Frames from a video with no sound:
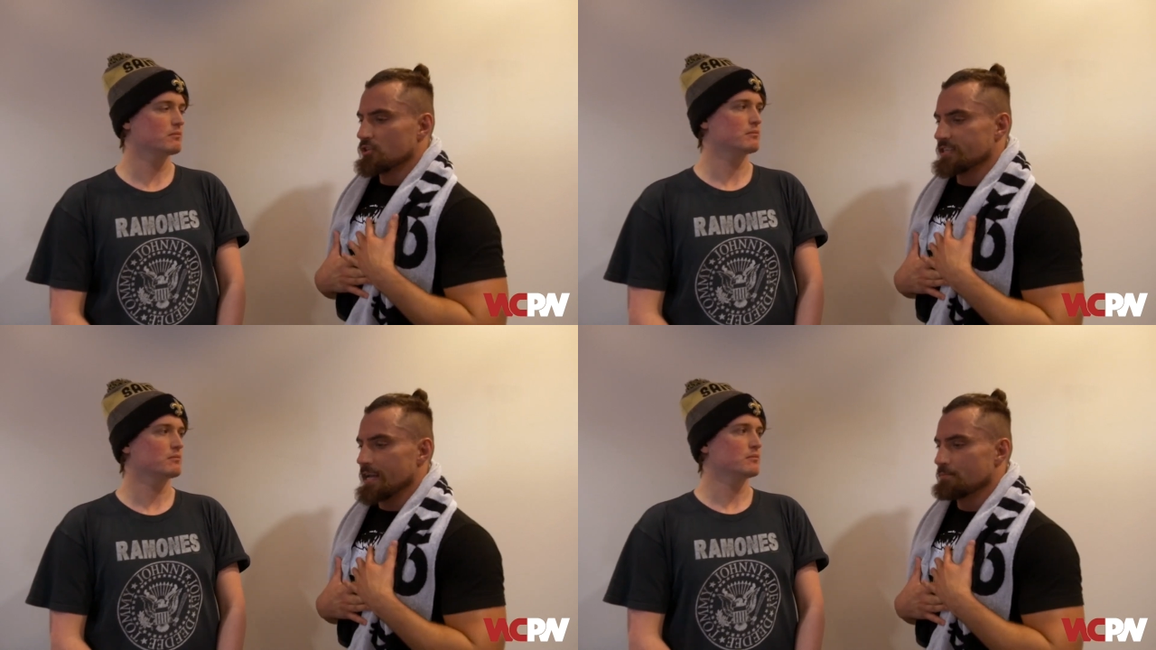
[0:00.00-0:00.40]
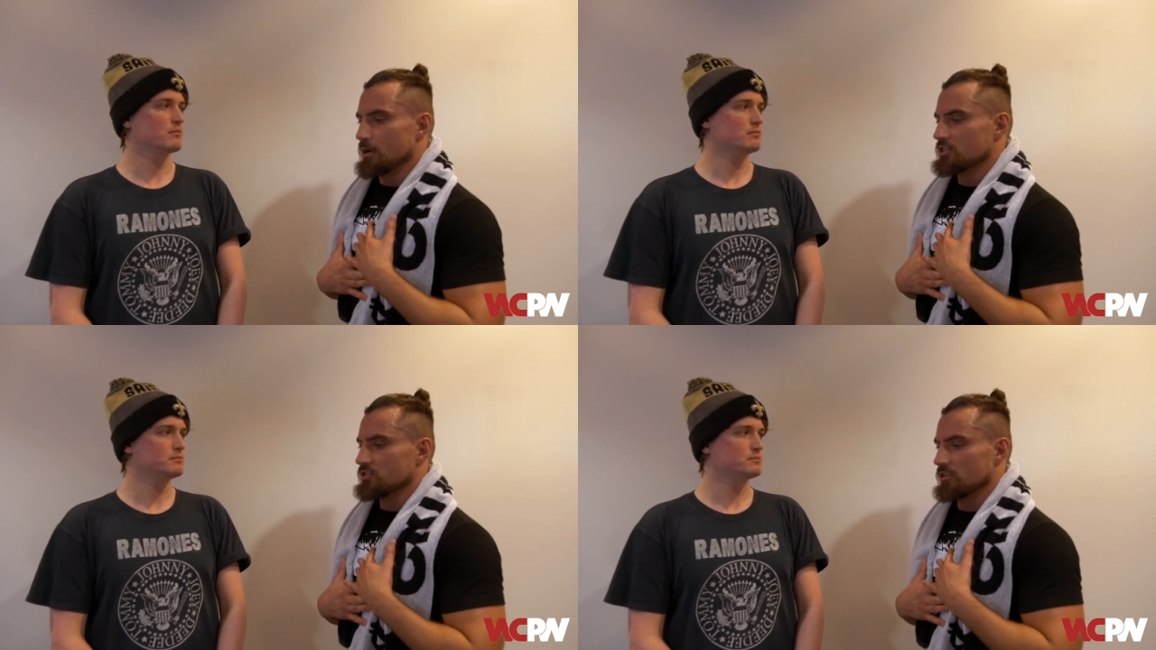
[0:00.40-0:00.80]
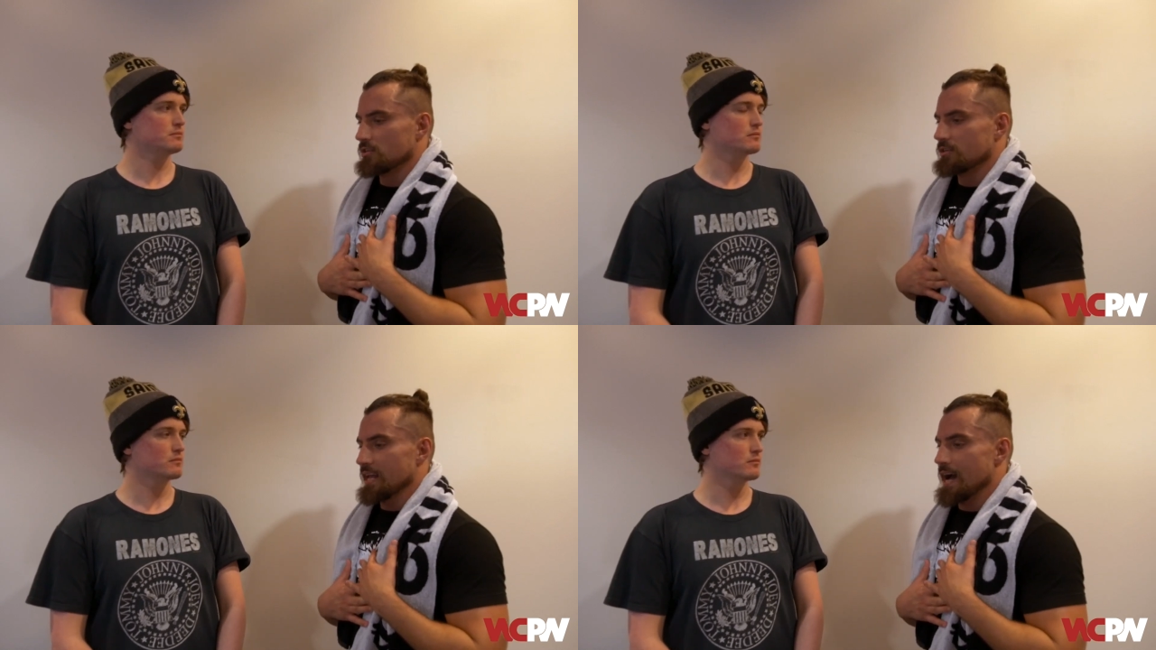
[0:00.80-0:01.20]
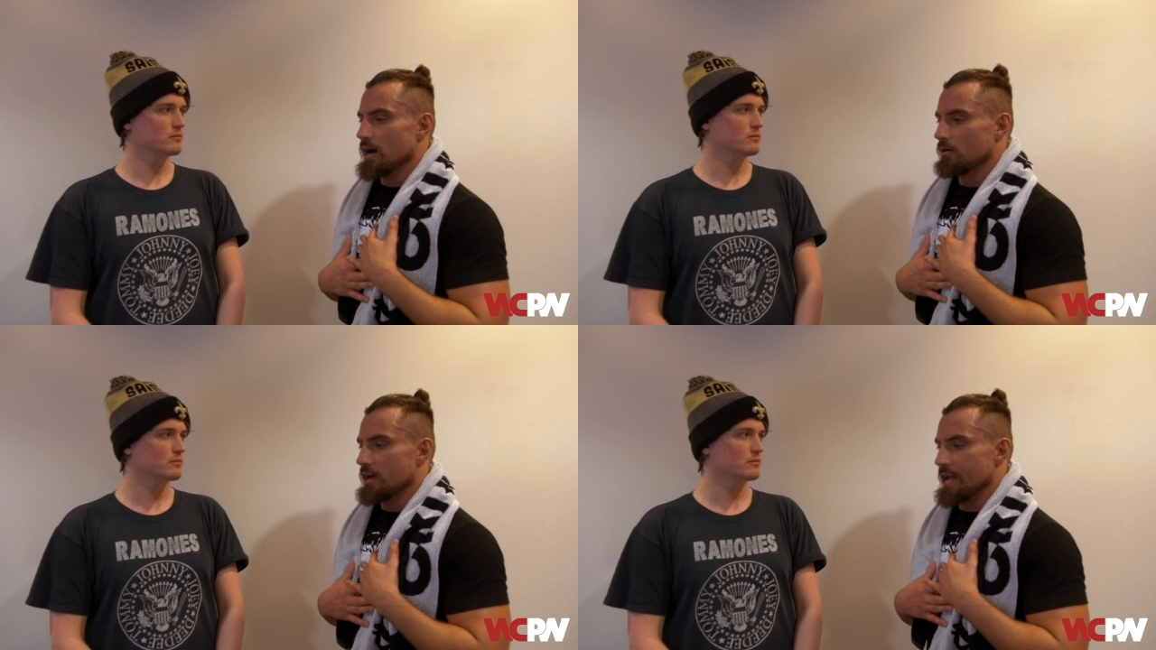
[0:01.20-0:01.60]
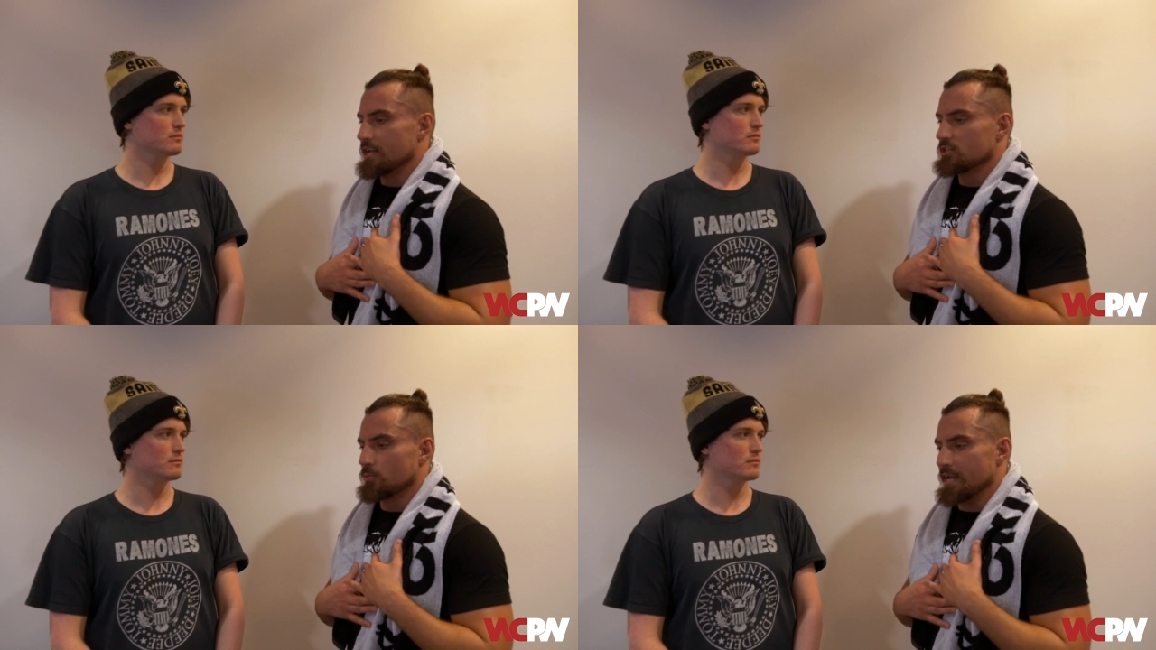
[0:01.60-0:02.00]
Speaker 1: not the same person now,
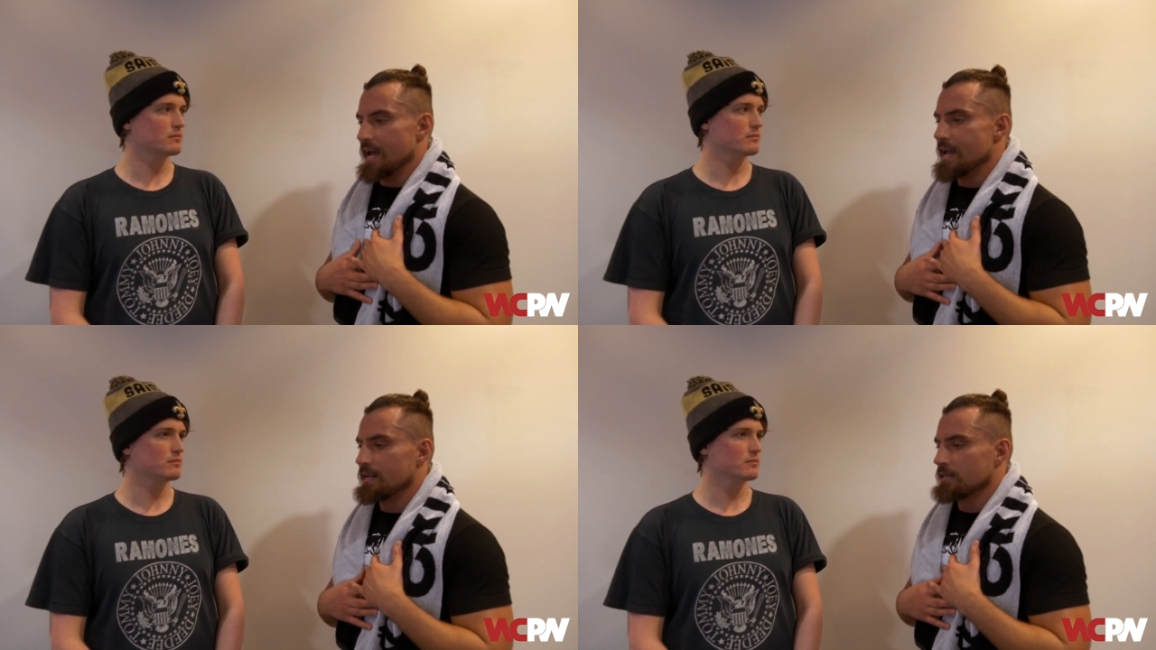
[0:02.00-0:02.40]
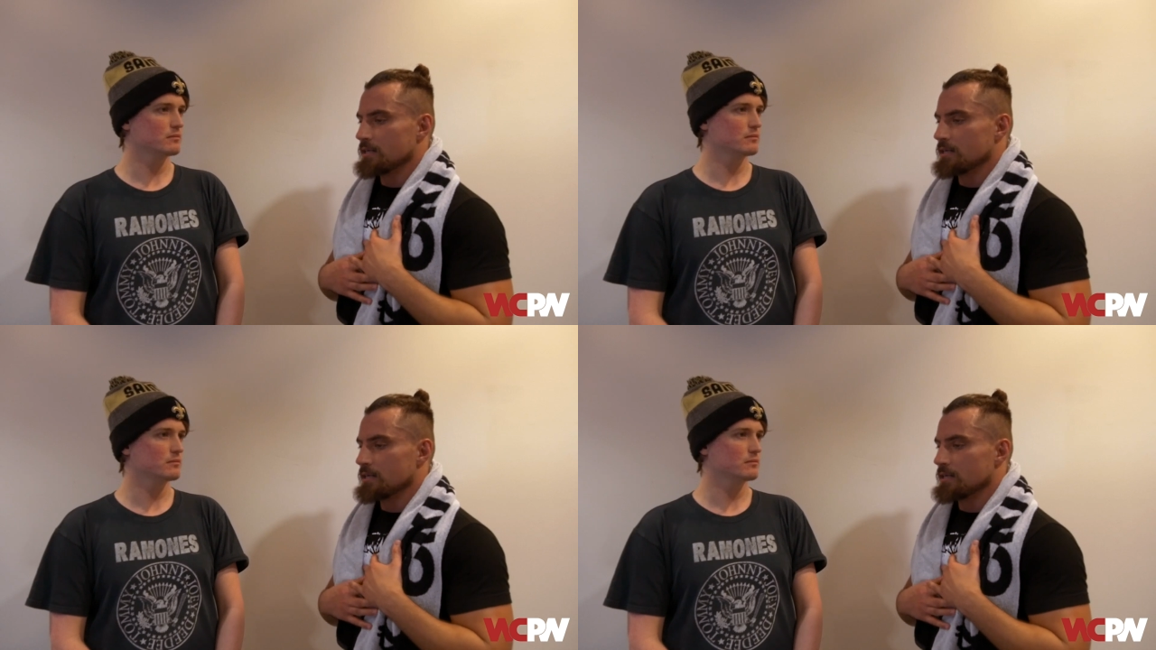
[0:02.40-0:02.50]
age twenty-eight,